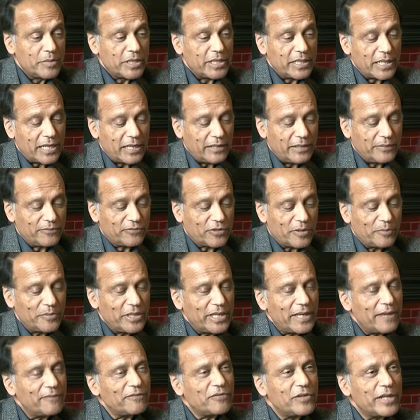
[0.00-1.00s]
But
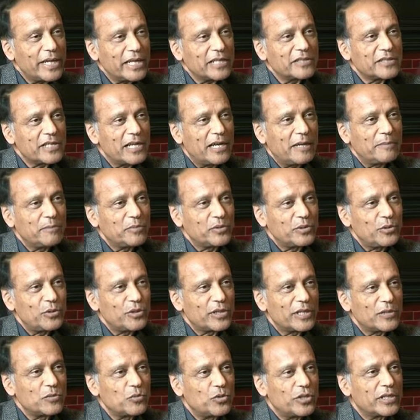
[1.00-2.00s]
from every example,
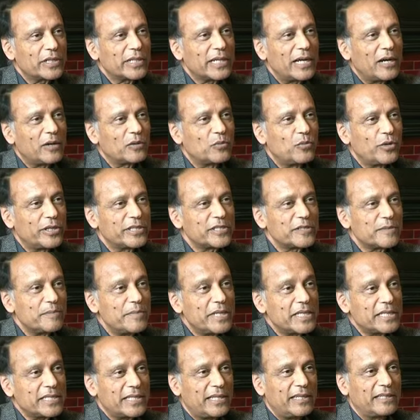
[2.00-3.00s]
you can work out what's
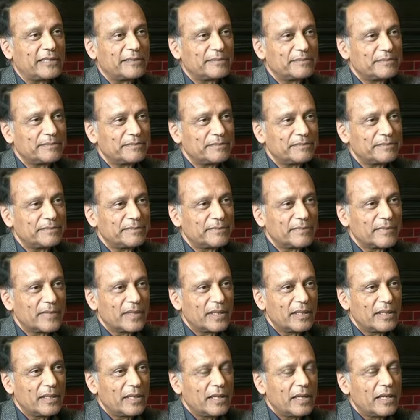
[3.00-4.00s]
missing.
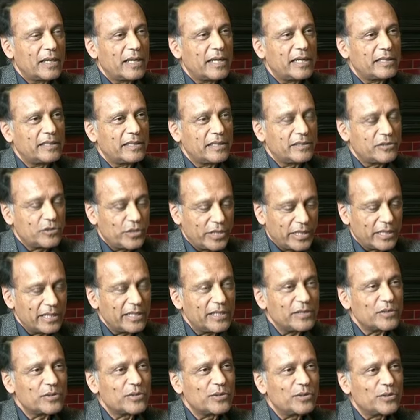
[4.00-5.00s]
And the trick
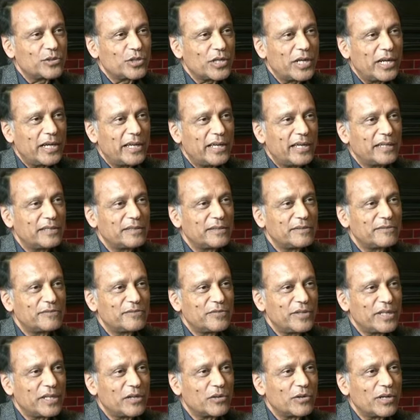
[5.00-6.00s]
is to try and
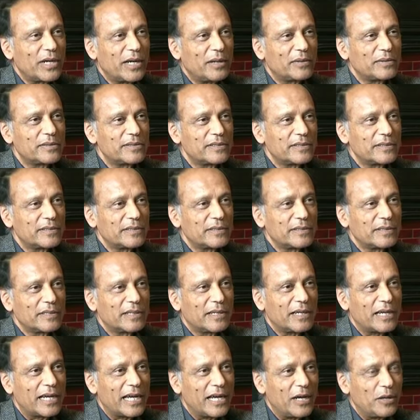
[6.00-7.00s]
figure out
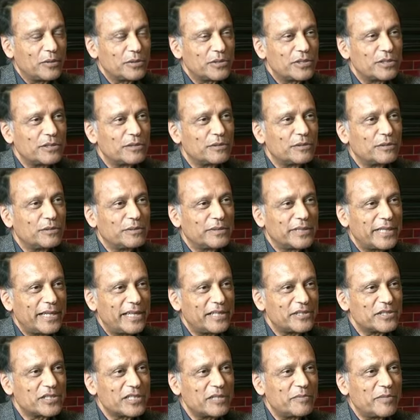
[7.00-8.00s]
how to
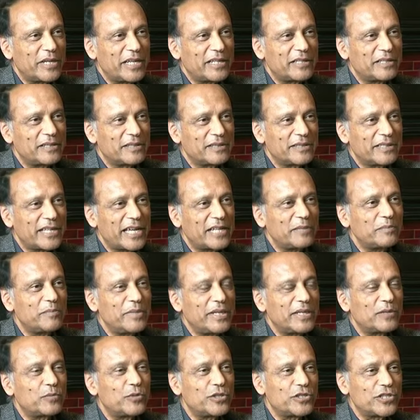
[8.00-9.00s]
estimate that
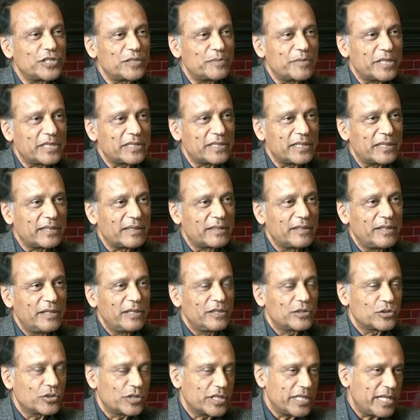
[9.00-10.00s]
bit which is missing.
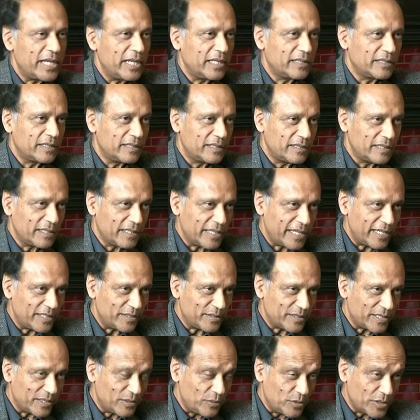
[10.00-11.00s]
So take the
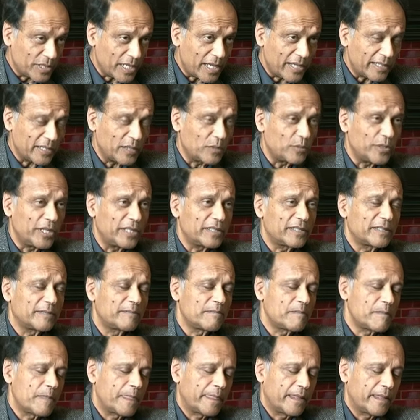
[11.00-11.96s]
case that you started with.